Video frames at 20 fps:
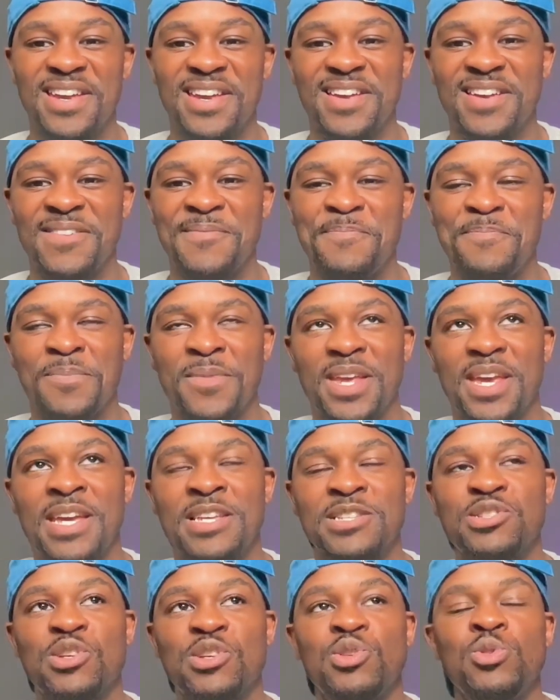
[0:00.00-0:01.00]
Right.
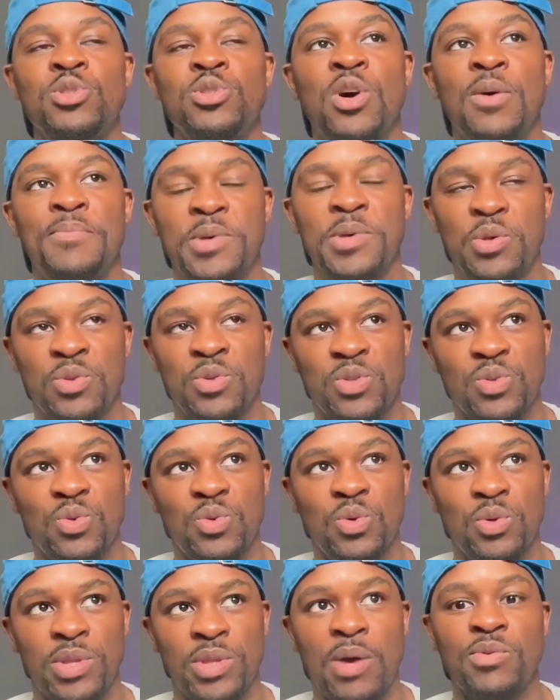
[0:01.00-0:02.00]
And so you taught middle
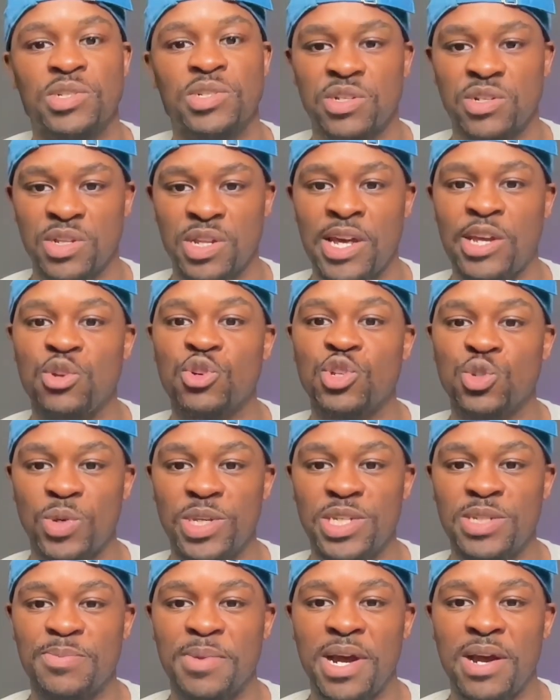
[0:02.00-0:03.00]
school. That was your
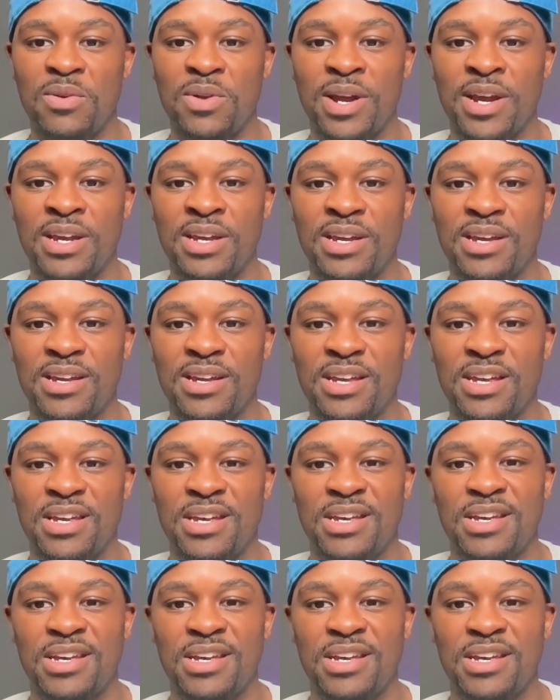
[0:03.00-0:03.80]
sweet spot, right?